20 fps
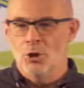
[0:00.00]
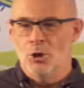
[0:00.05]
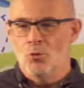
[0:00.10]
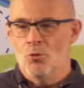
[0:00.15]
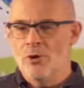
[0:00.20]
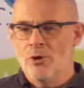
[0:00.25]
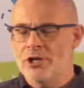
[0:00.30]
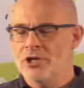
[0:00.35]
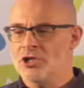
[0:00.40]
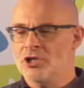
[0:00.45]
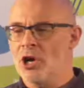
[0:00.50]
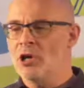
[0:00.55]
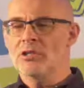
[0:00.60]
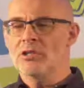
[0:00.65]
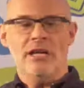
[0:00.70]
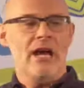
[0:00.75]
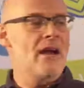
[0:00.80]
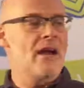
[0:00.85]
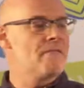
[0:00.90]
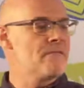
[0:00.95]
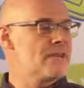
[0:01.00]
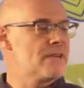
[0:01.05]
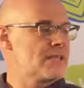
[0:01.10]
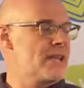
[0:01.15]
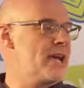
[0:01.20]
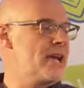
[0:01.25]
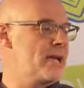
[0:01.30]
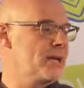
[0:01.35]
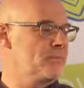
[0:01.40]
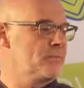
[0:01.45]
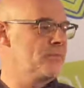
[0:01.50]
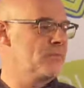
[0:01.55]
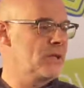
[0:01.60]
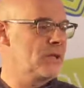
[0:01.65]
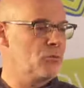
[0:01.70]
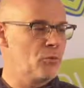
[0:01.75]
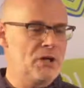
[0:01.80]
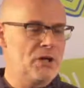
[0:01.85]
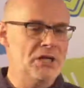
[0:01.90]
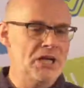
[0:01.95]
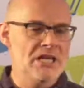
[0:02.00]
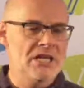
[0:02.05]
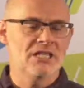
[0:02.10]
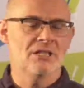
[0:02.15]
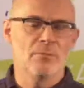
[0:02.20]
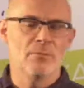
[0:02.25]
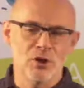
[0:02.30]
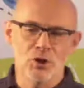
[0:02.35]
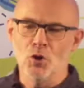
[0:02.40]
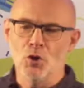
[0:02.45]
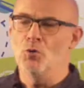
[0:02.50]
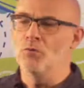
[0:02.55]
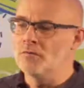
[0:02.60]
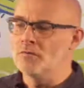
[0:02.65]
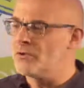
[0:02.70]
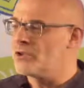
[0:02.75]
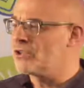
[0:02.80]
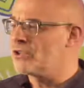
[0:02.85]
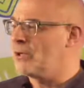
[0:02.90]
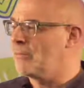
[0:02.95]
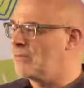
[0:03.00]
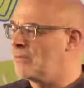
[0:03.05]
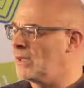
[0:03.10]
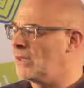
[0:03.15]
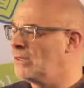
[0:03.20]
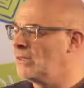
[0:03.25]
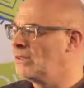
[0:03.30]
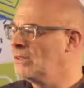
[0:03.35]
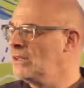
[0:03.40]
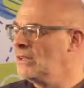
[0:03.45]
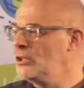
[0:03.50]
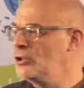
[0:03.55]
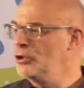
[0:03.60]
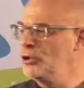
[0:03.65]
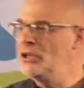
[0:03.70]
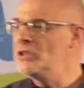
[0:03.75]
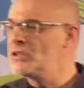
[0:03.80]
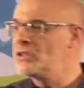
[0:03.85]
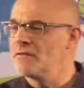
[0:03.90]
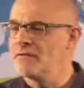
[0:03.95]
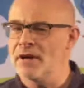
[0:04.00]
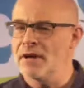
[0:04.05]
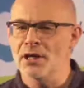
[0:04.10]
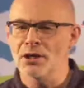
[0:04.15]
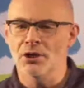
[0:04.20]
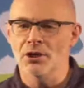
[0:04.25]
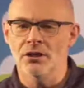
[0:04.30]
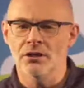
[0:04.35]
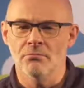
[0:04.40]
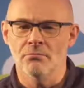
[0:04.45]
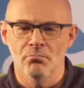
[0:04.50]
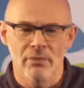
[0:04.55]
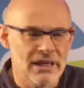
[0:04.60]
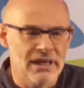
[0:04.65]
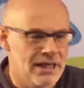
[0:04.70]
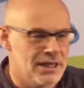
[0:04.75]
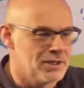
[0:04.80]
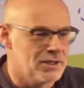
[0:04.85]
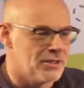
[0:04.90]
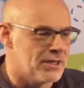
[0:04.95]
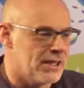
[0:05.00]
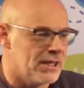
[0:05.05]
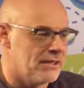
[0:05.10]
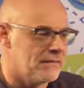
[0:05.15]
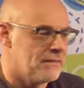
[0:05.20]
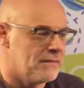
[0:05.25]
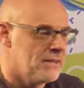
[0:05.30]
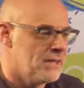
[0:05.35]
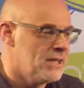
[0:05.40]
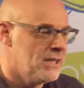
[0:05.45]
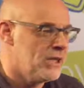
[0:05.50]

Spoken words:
We are taught every time that we need to be known for something. You need to find meaning in your life.